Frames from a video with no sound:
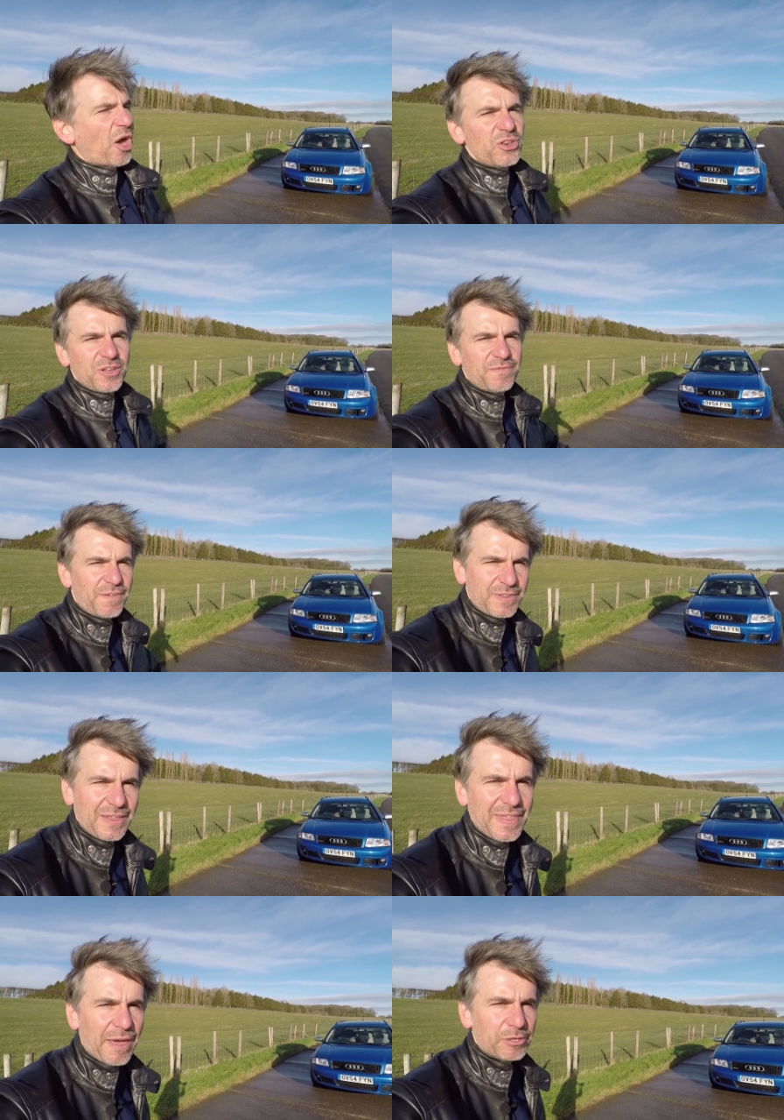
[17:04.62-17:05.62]
under
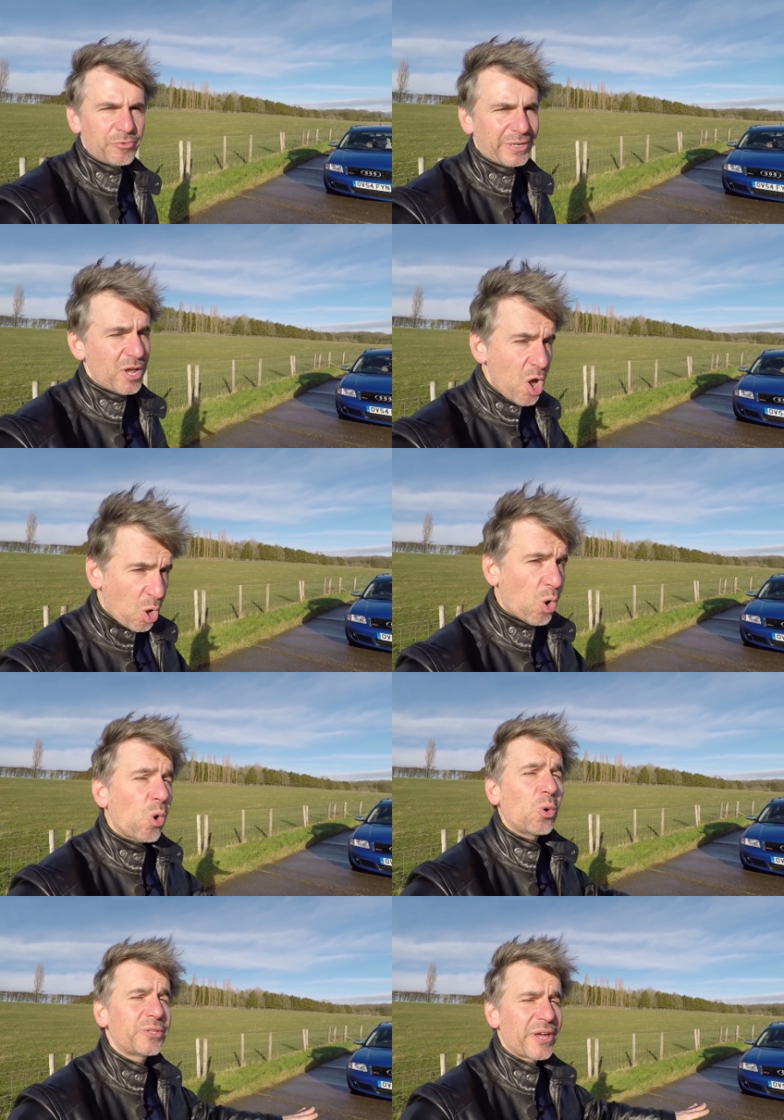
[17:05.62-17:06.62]
15,000 quid,
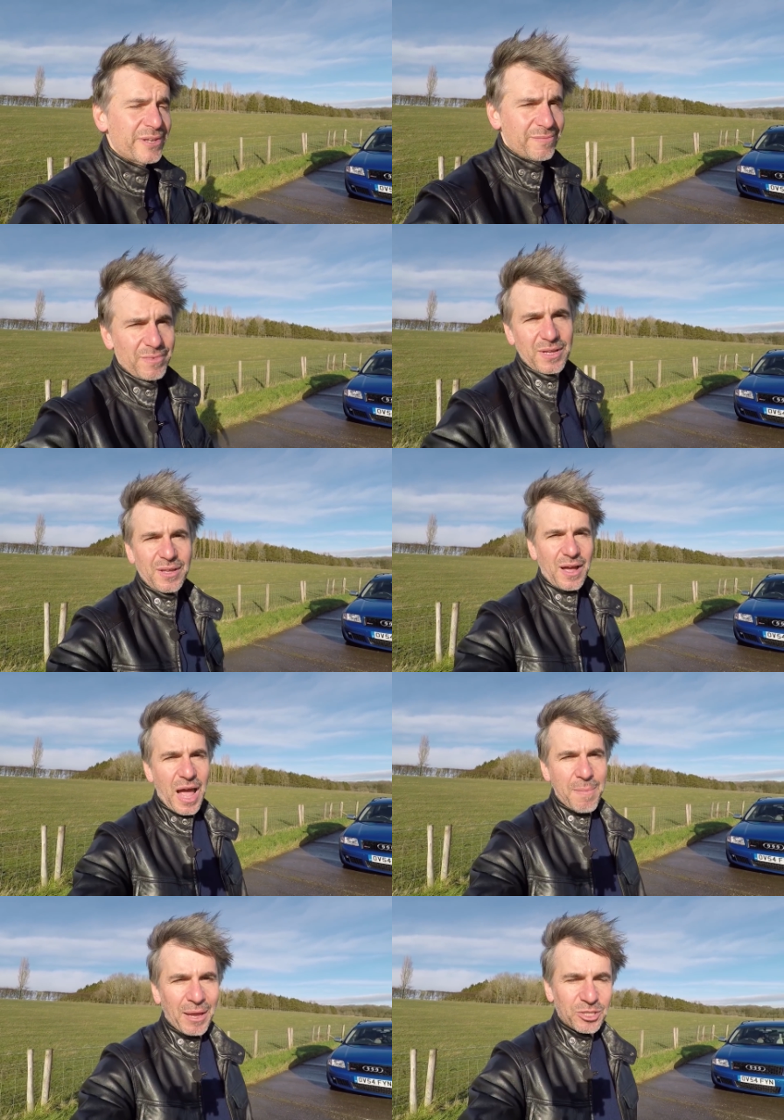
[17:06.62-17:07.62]
all done,
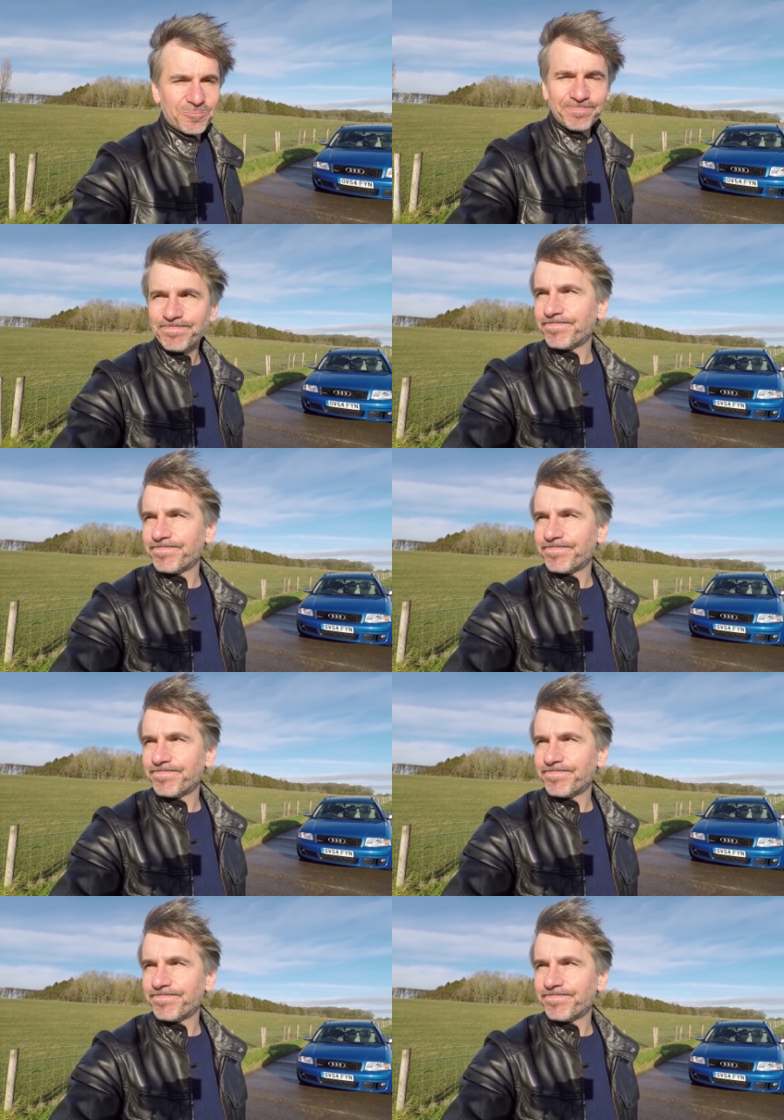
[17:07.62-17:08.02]
I imagine.